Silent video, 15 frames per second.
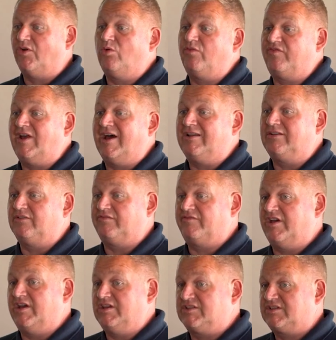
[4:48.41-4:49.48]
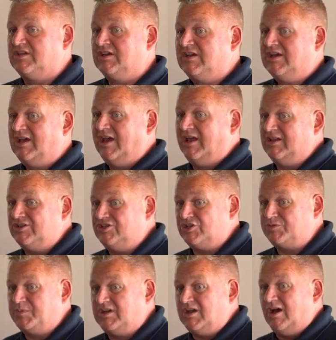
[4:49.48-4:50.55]
fall flat on their face and it
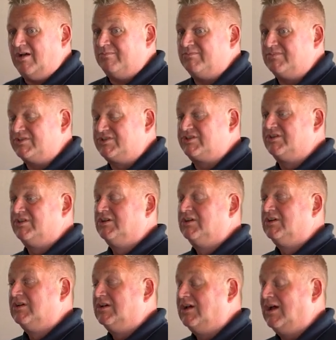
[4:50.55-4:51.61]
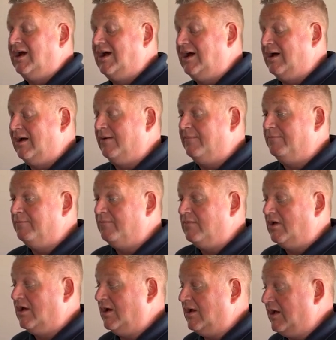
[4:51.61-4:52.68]
just becomes um,
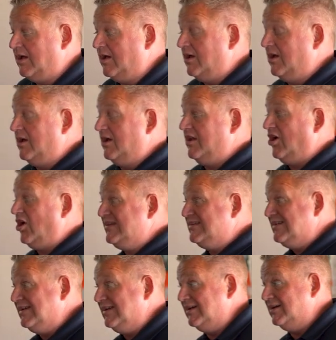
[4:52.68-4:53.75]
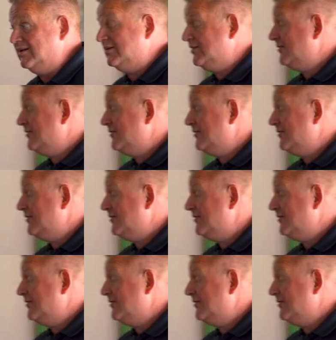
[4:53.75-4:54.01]
a, a, an idea